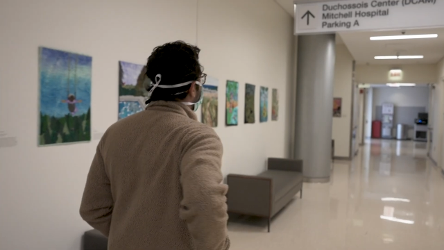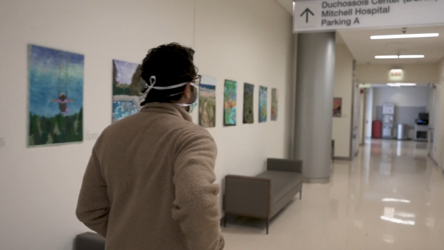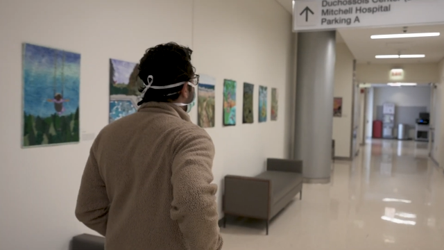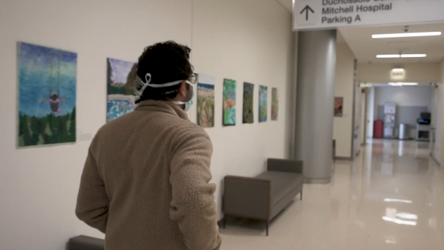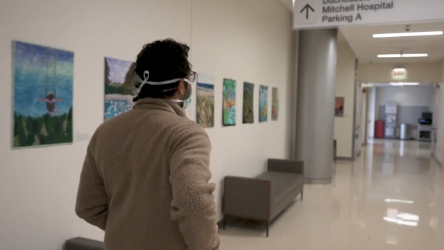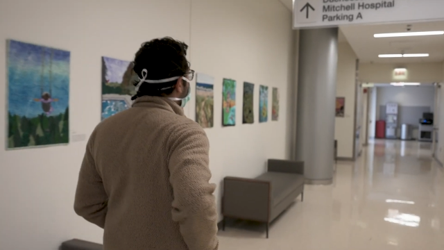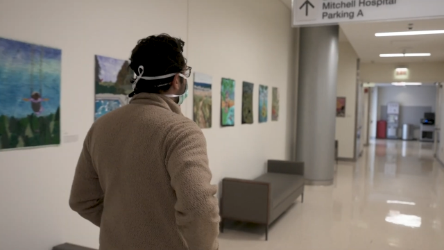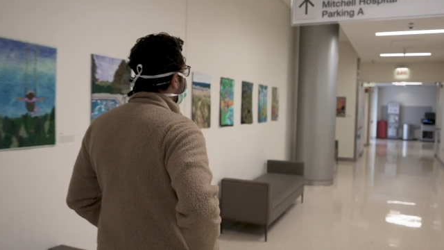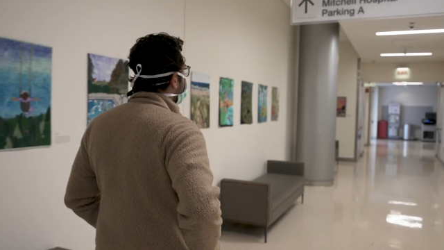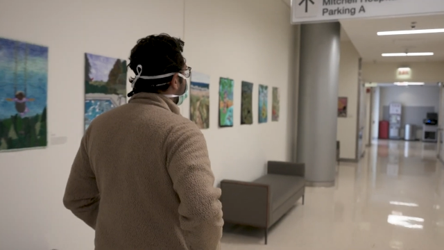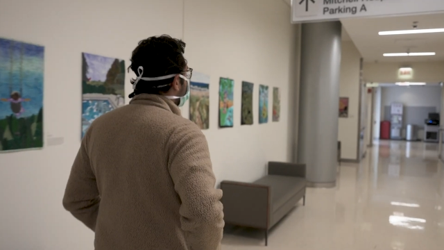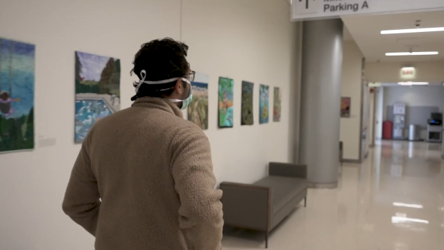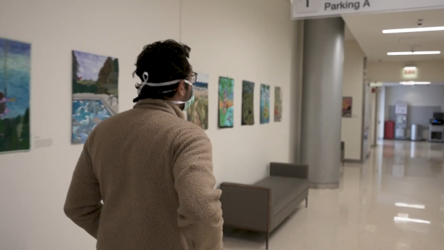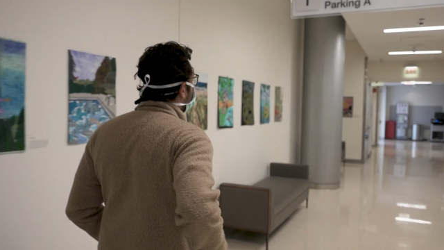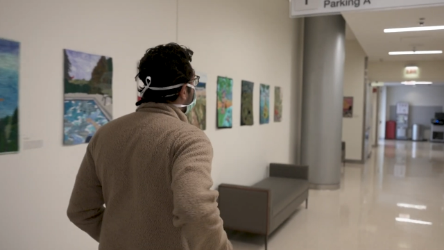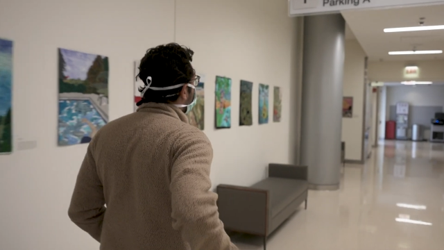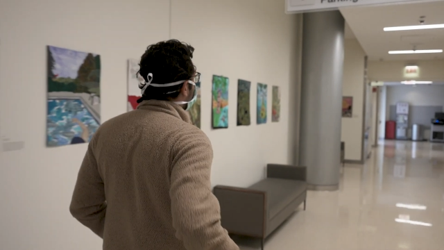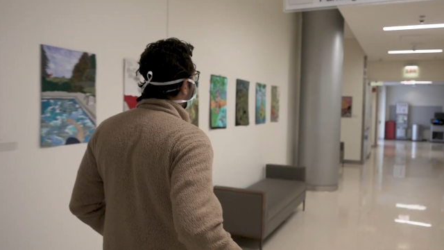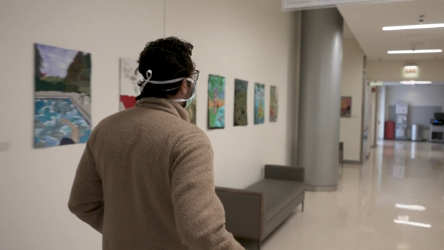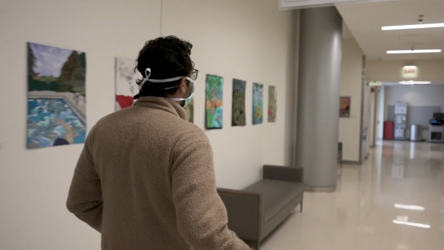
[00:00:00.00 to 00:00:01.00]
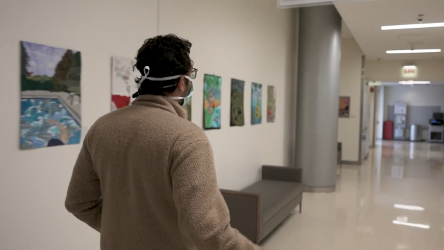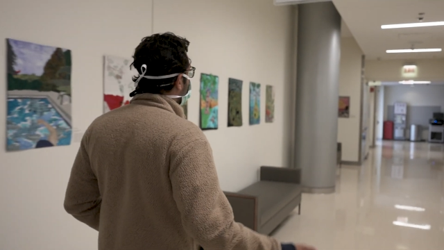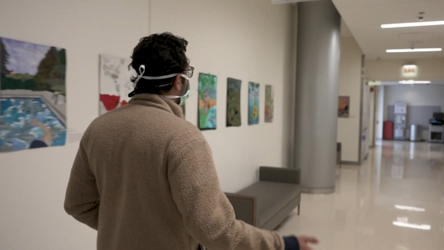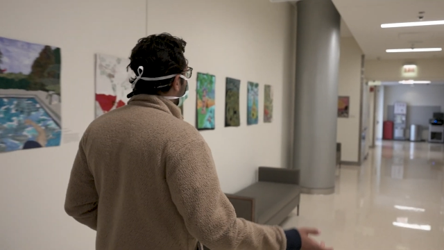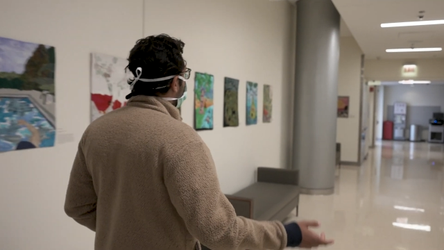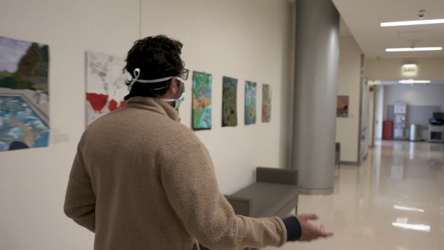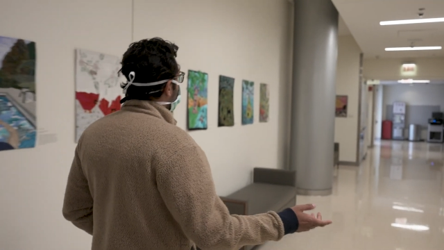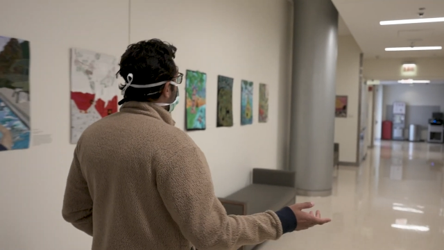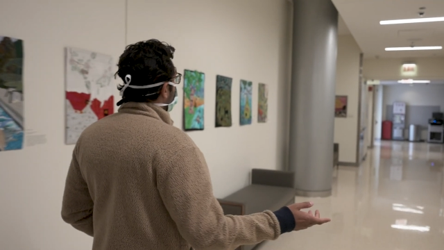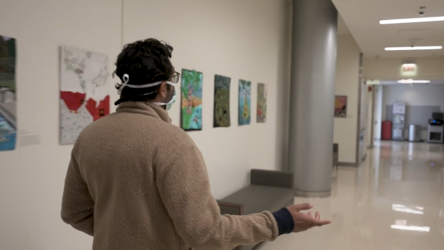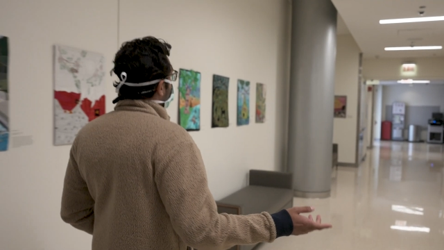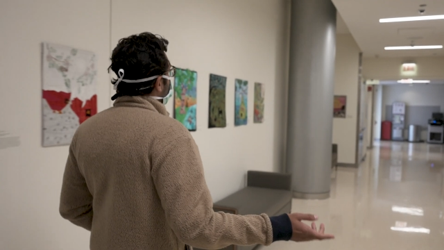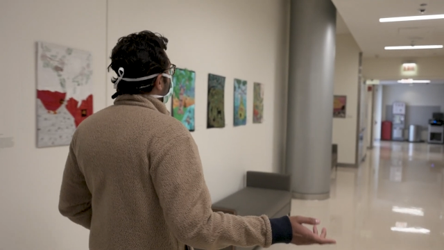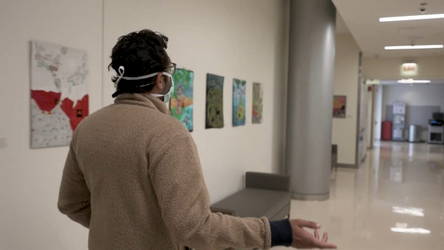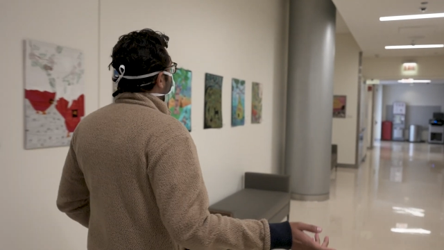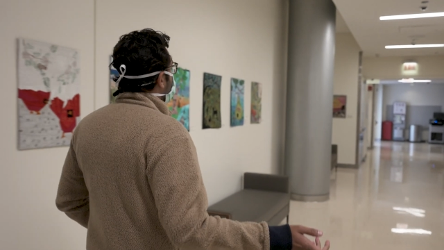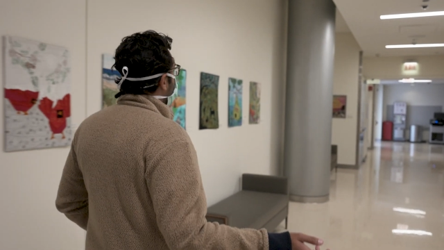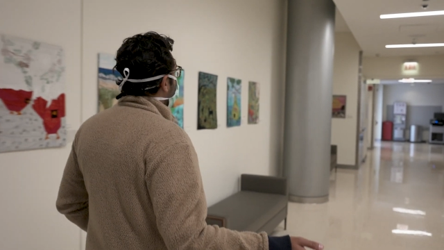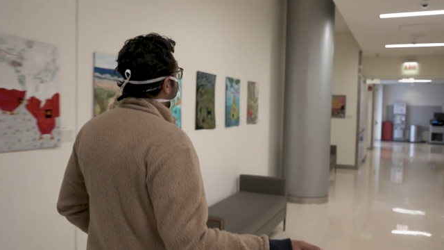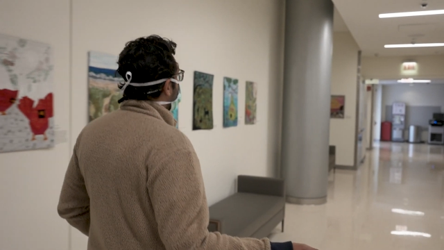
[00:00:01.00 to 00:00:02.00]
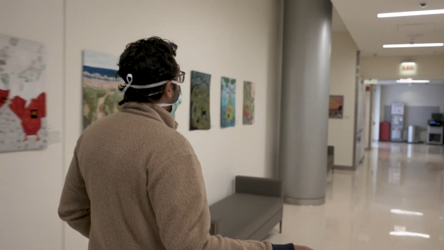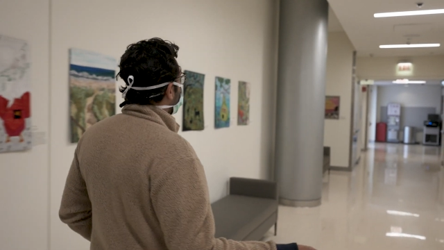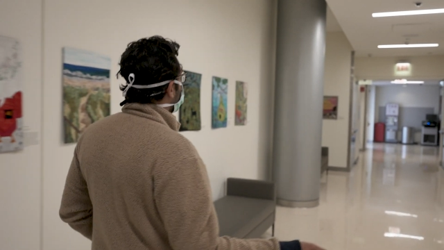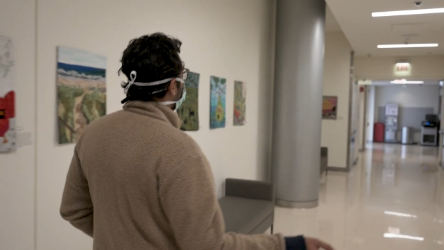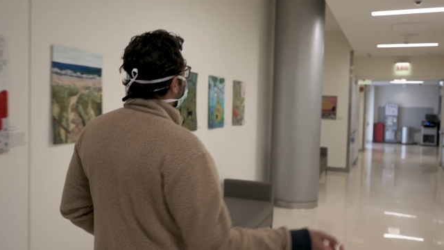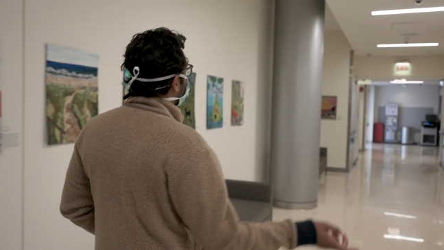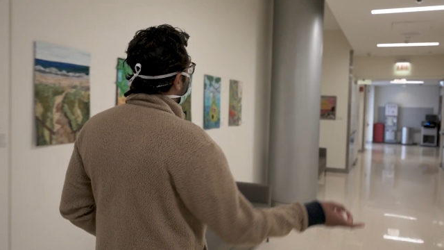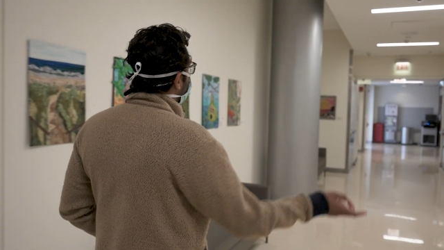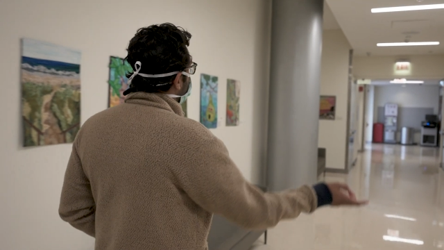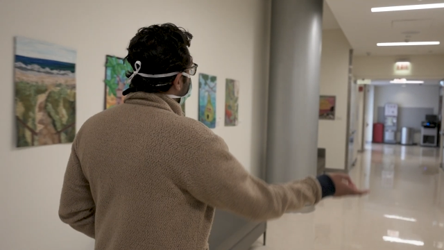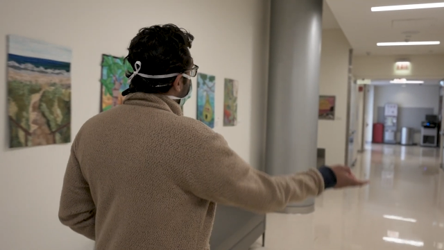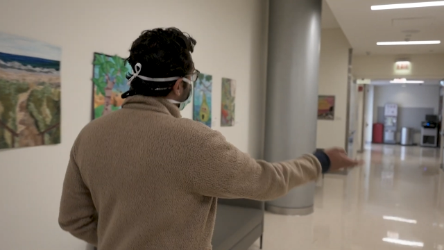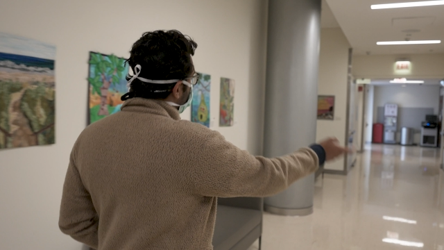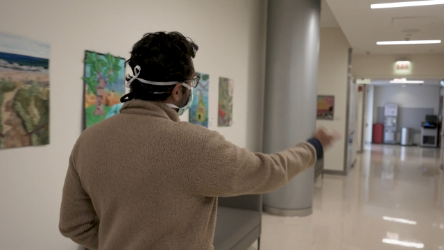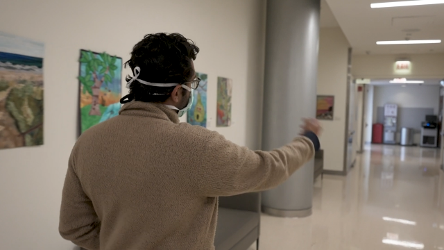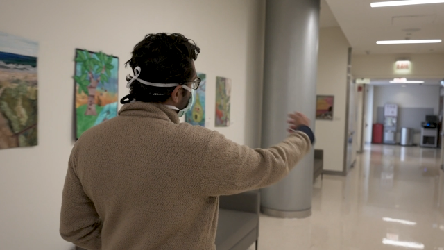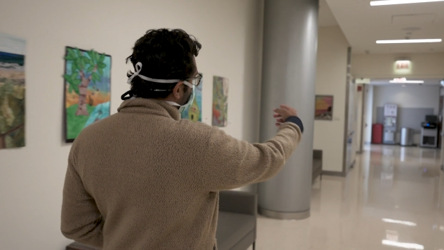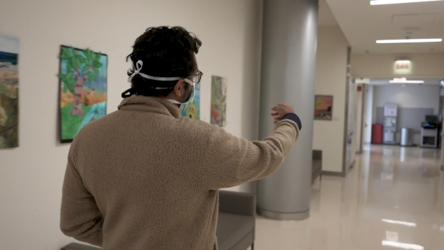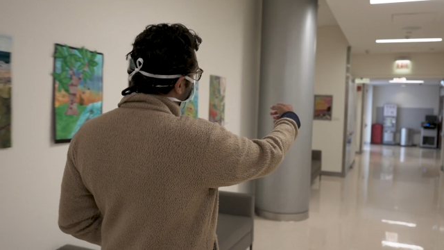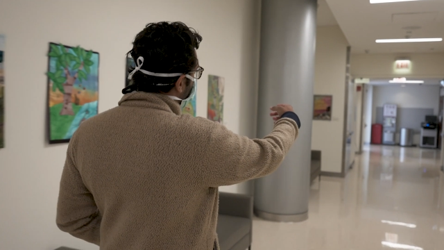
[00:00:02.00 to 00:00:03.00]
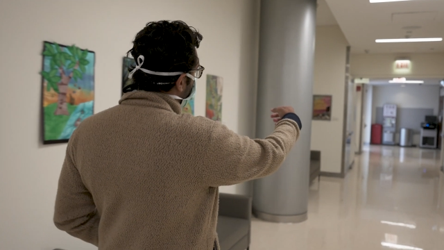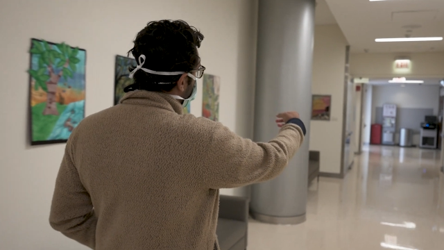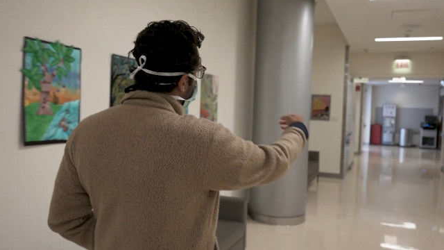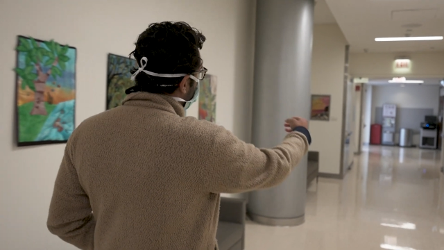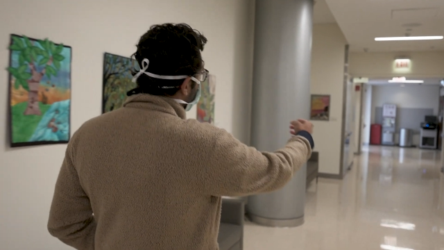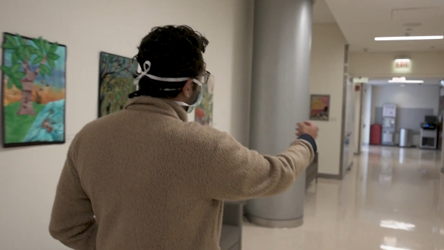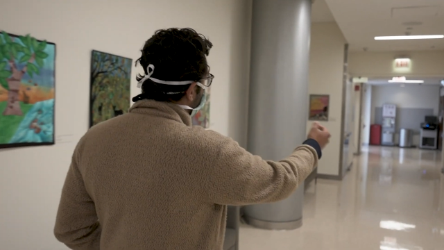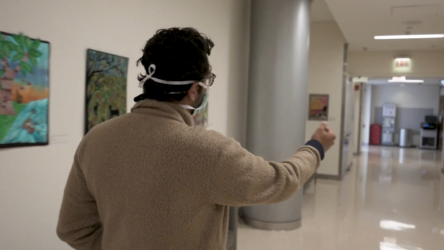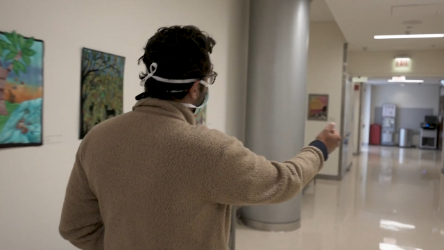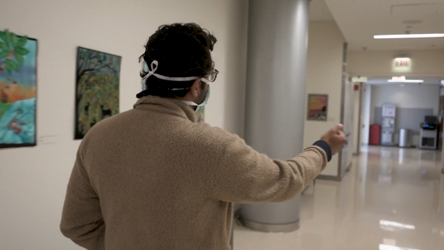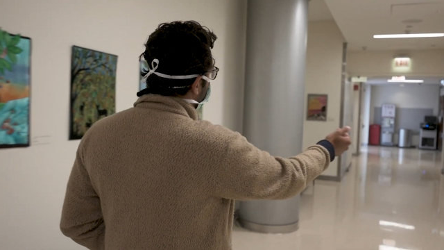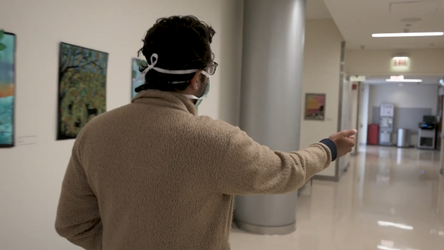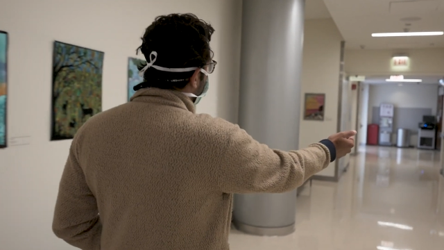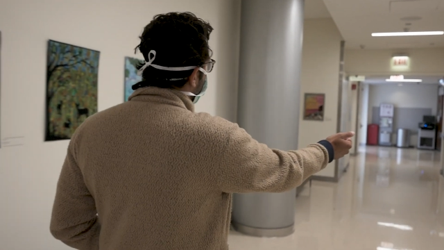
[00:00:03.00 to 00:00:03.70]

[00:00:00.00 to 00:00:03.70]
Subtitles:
(no speaker visible)